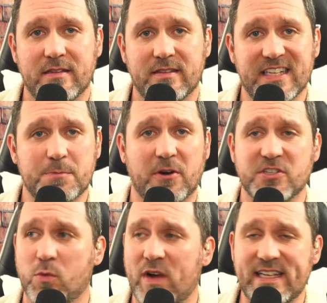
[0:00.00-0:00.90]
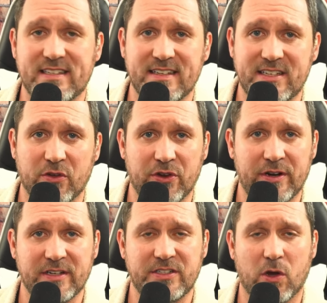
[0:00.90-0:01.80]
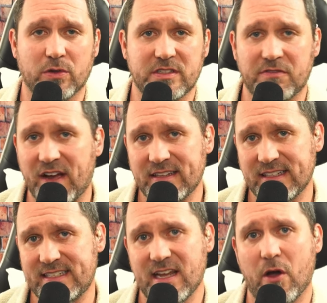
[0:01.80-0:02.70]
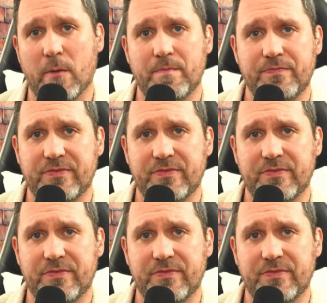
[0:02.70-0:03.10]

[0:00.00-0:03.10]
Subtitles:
This person waits until they're an adult to finally tell